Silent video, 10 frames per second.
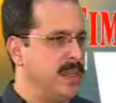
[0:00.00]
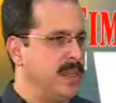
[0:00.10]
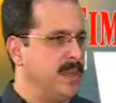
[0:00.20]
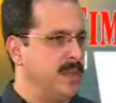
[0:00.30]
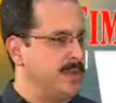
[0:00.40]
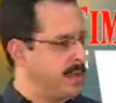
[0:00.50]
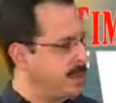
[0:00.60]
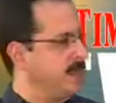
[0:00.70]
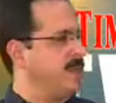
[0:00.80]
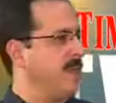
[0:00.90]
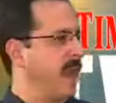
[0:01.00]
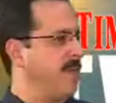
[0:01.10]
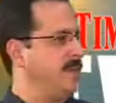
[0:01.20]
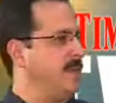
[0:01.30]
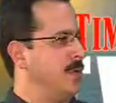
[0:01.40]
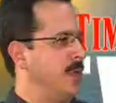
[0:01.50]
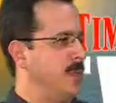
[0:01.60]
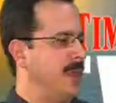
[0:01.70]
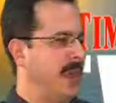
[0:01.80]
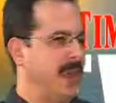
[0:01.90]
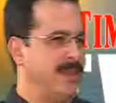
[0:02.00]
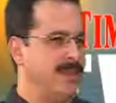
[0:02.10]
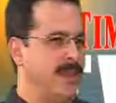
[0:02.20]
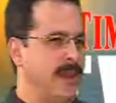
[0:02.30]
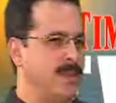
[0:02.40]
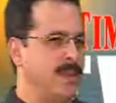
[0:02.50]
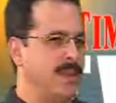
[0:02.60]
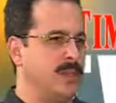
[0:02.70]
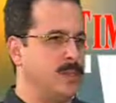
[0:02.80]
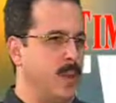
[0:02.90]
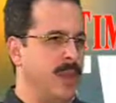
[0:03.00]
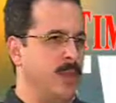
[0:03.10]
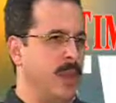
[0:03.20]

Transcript: keynote address yesterday afternoon and uh, really enjoyed it.